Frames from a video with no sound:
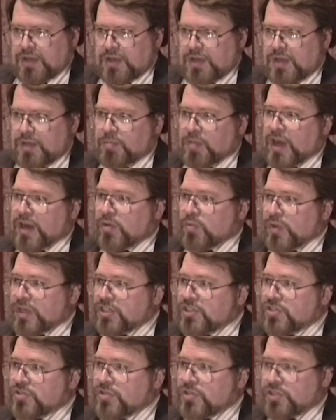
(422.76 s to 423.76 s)
In my
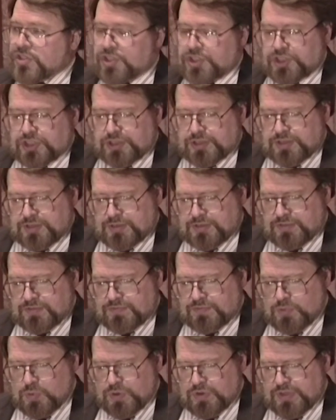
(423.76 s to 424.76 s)
research
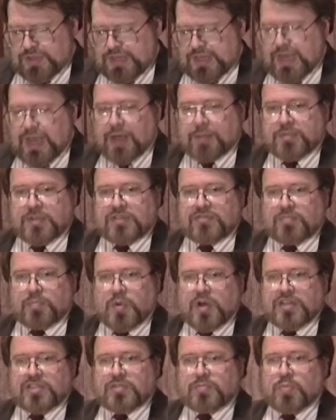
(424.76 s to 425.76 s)
for the Captive
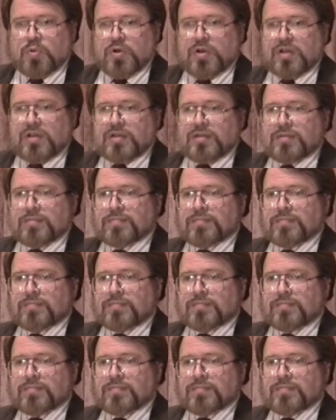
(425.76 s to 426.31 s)
Press book,